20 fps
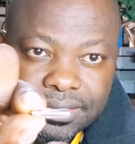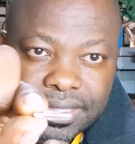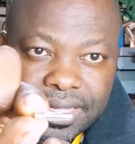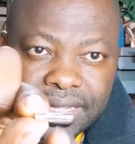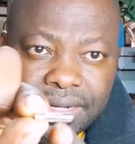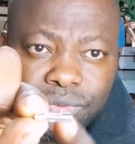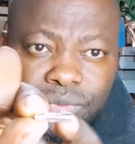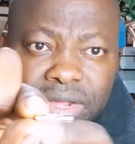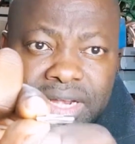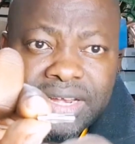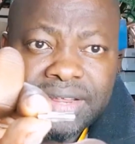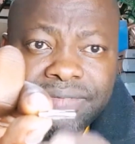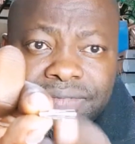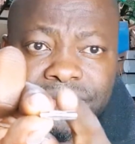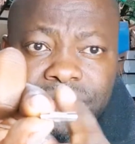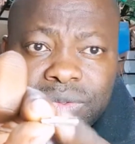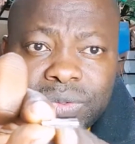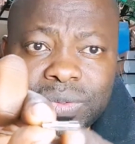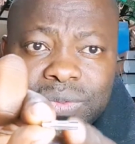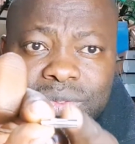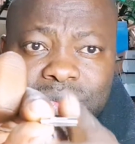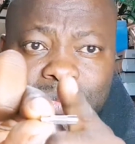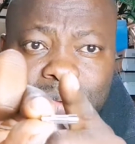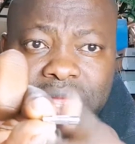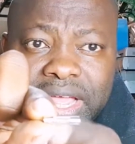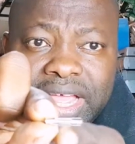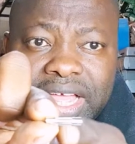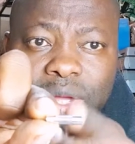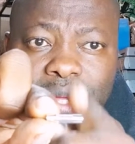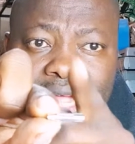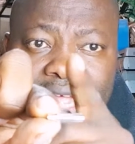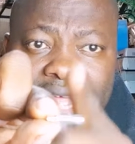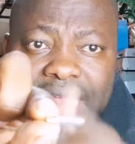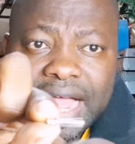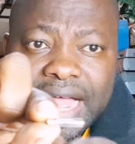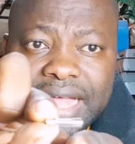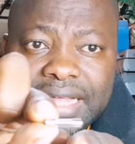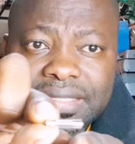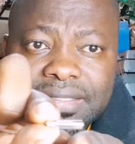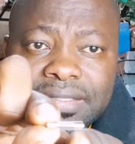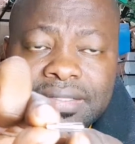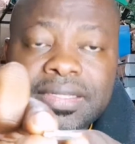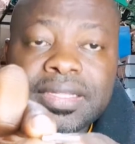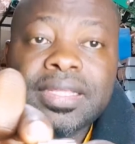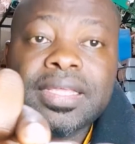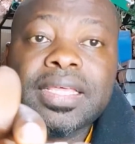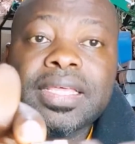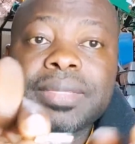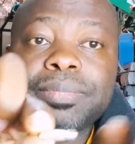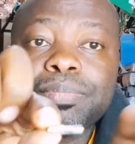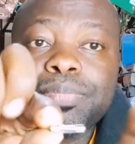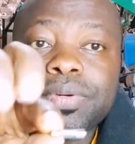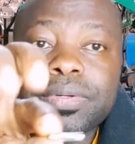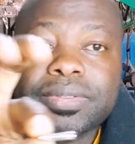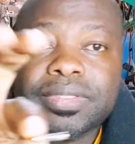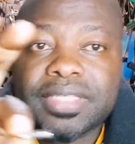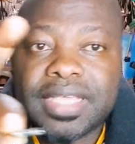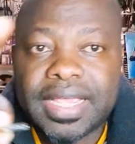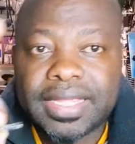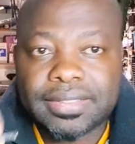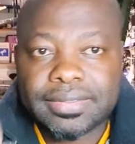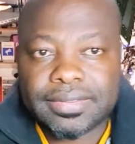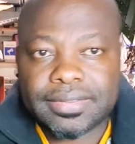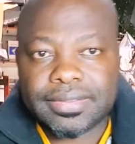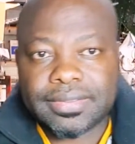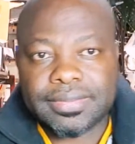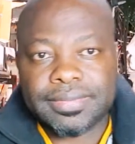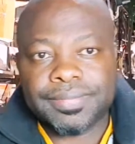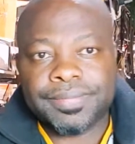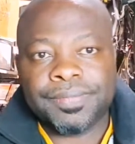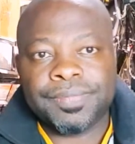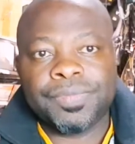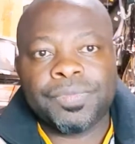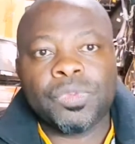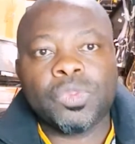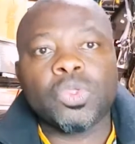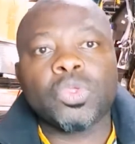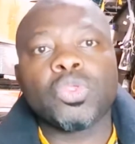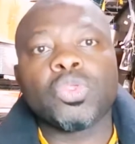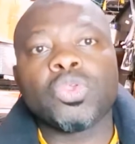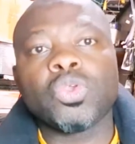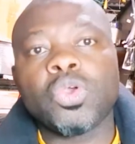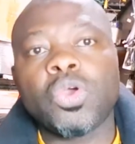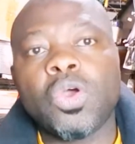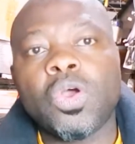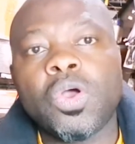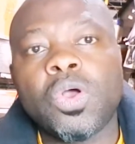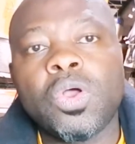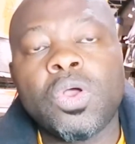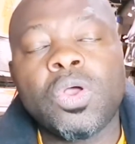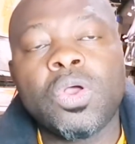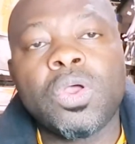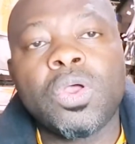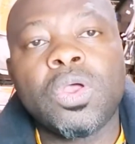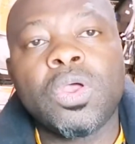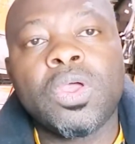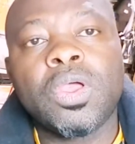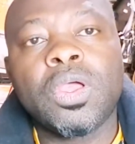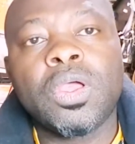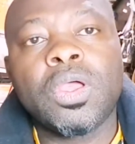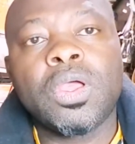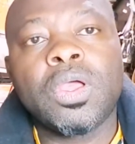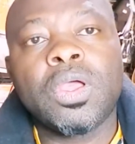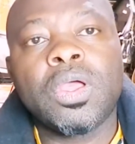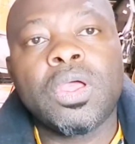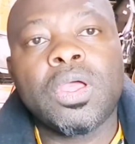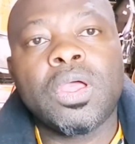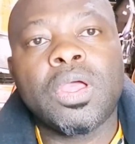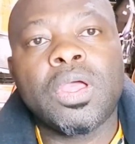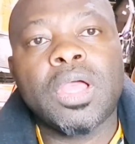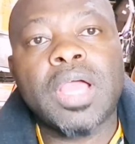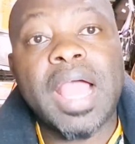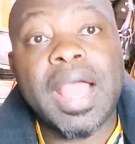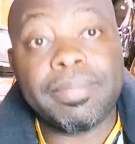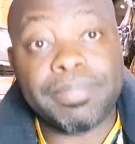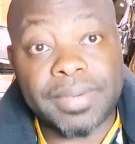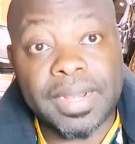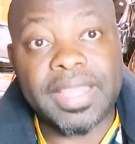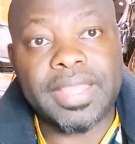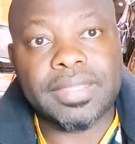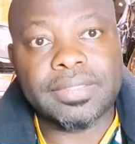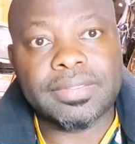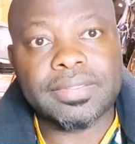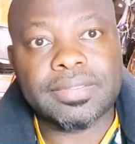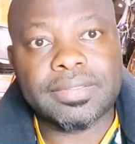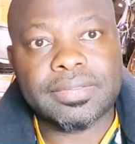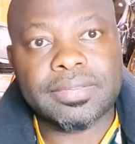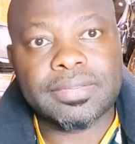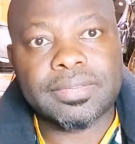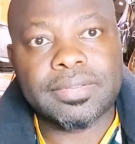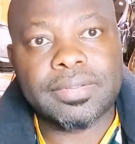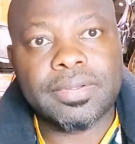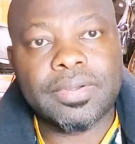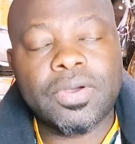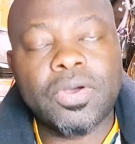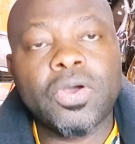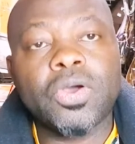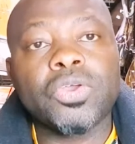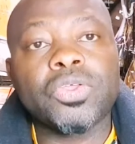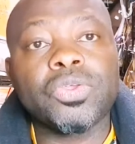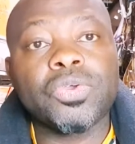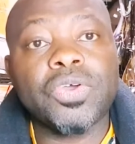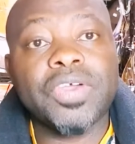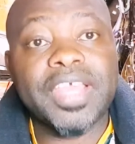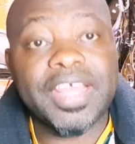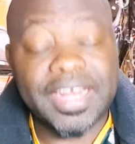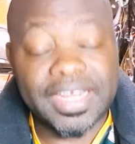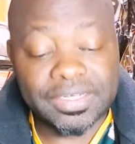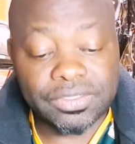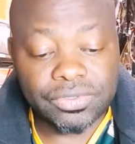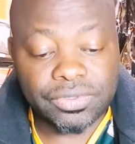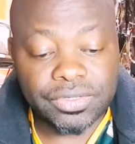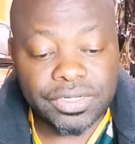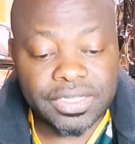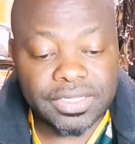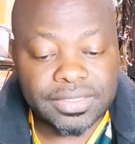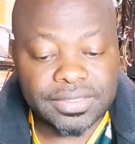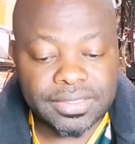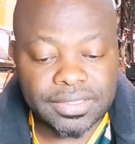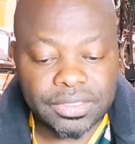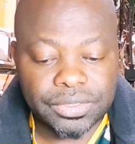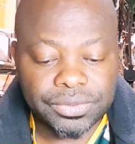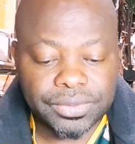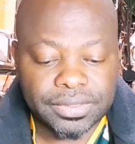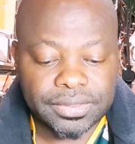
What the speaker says: And when the fuse wire cut, it protects your appliances or your electronic circuit.